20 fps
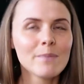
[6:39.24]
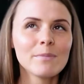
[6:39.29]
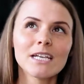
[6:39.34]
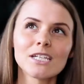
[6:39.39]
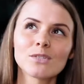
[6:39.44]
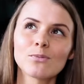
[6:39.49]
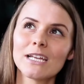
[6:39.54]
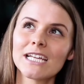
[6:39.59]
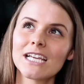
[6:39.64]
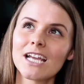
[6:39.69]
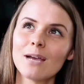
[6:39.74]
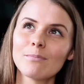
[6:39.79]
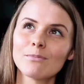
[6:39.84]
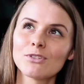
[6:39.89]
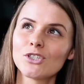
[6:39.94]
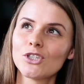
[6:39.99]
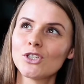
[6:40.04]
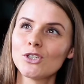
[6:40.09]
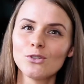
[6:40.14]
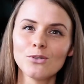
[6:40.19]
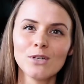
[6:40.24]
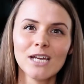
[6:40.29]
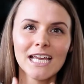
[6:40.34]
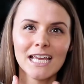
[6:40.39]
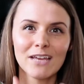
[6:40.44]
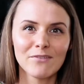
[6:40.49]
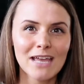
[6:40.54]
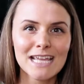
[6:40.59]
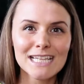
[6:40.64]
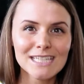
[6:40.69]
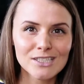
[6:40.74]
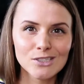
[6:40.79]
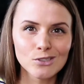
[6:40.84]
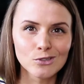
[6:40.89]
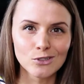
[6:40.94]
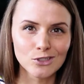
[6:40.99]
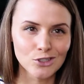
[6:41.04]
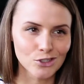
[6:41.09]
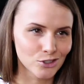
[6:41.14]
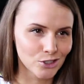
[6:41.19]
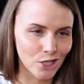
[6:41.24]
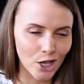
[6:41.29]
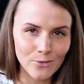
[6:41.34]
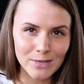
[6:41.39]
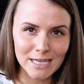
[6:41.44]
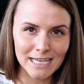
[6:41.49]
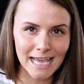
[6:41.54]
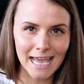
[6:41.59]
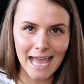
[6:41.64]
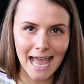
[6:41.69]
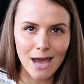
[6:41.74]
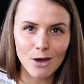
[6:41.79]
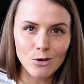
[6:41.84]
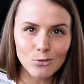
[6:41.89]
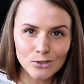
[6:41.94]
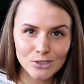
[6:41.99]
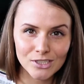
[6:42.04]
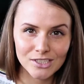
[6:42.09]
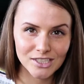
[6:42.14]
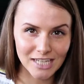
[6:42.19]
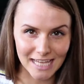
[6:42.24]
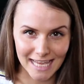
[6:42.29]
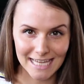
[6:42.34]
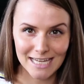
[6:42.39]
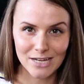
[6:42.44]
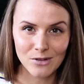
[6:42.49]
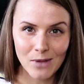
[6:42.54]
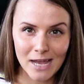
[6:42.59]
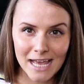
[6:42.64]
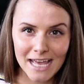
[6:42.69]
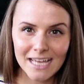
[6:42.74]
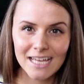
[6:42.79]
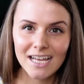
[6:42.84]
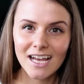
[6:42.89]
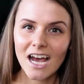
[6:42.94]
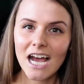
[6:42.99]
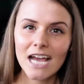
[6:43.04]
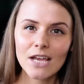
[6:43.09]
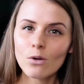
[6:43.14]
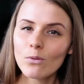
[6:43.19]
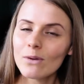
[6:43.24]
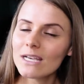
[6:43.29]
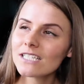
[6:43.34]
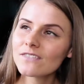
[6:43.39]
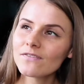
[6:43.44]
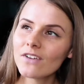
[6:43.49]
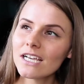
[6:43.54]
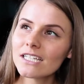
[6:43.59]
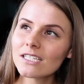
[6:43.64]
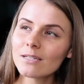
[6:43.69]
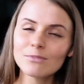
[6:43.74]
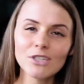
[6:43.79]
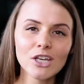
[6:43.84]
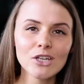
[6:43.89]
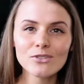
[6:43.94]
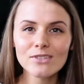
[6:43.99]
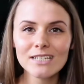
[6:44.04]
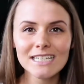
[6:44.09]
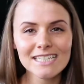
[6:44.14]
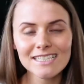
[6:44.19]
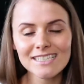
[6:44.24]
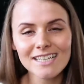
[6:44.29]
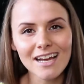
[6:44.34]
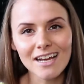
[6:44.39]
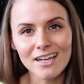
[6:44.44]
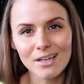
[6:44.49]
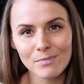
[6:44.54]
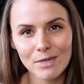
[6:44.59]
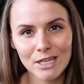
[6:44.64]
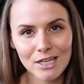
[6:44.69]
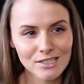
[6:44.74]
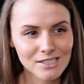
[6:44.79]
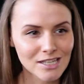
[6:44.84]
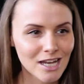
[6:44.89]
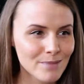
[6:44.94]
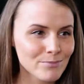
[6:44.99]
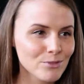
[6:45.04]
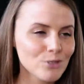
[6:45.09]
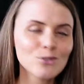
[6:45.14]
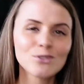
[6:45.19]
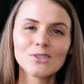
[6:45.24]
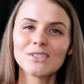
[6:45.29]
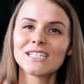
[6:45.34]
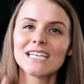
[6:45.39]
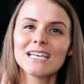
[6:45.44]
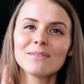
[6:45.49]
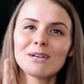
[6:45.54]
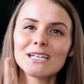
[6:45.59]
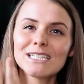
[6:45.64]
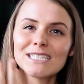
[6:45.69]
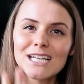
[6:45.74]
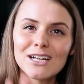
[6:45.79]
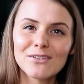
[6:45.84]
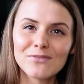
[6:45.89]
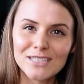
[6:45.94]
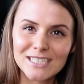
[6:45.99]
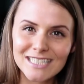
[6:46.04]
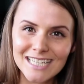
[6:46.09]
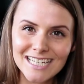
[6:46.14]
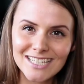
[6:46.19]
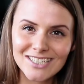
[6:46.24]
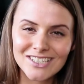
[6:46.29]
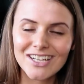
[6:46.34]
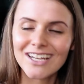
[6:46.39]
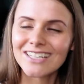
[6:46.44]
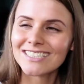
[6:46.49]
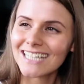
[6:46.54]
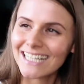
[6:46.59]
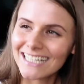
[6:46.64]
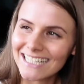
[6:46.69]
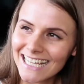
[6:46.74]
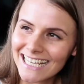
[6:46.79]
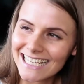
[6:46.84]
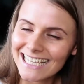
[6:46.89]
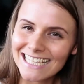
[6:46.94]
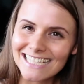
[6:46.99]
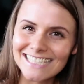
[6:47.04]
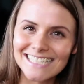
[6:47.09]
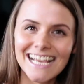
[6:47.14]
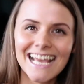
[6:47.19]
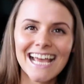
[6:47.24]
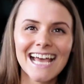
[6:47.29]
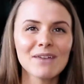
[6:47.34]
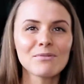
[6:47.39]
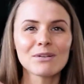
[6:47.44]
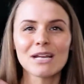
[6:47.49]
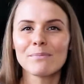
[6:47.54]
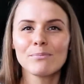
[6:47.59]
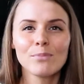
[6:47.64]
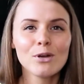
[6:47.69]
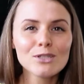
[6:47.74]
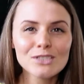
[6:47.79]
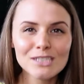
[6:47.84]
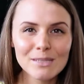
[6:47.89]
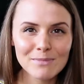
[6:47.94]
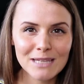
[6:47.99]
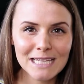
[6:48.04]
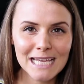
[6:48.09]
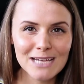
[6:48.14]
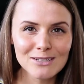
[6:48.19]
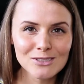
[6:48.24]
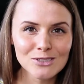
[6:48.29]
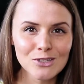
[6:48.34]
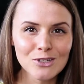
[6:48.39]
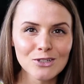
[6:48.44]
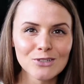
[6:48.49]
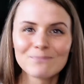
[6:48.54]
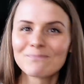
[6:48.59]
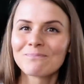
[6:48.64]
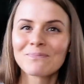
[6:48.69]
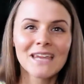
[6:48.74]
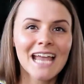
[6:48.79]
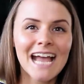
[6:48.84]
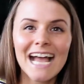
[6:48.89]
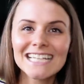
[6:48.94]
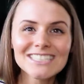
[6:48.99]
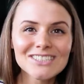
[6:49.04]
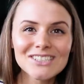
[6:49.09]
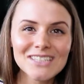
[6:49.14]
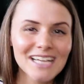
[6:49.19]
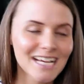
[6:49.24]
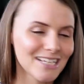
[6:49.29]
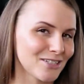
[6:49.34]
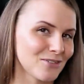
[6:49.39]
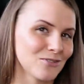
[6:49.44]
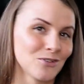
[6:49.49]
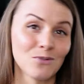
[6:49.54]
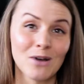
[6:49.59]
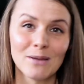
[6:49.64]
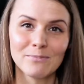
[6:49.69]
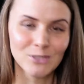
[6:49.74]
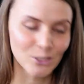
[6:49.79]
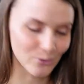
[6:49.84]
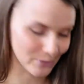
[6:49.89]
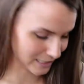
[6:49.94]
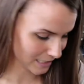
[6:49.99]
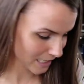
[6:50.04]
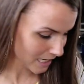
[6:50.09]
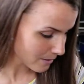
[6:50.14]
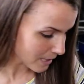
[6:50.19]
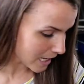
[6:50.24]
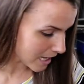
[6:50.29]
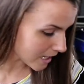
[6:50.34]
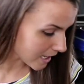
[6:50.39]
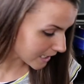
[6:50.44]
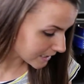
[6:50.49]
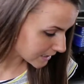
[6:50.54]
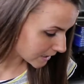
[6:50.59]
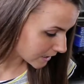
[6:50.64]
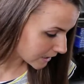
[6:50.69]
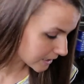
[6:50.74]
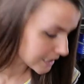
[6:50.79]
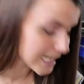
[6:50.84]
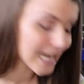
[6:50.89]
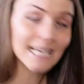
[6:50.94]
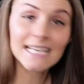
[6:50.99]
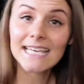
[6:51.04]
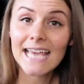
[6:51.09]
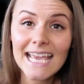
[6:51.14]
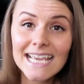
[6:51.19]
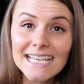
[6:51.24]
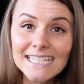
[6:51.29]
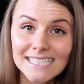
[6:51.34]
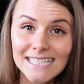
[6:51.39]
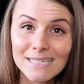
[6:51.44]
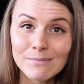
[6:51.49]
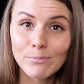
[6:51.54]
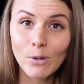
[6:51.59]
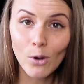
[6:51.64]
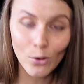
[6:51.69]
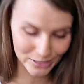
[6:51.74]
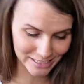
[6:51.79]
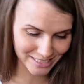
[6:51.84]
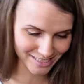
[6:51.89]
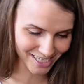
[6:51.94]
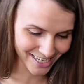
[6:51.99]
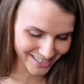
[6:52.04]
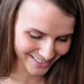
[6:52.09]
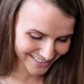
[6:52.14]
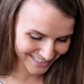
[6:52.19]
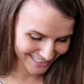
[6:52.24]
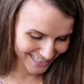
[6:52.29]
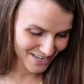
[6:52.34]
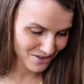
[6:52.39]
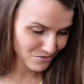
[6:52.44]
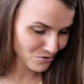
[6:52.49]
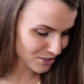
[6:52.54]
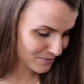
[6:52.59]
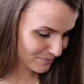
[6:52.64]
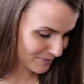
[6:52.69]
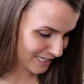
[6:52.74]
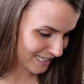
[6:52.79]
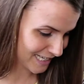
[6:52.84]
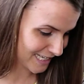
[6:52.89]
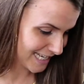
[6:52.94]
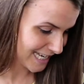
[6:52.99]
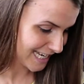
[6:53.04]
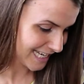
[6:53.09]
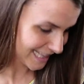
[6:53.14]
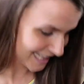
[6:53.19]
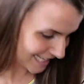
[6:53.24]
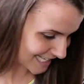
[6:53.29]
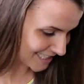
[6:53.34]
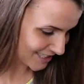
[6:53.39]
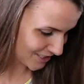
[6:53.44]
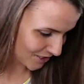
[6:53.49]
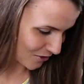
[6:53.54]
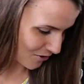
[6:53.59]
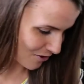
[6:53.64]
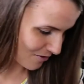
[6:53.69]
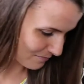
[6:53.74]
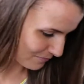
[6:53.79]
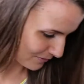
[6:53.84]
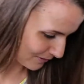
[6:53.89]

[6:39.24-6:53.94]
Because when it comes to events or just going out to anywhere, I always find I'm totally stuck because I'm used to seeing myself in t-shirt and leggings, and when I put something else on, I don't know what I'm doing. And yeah, case in point would be this top.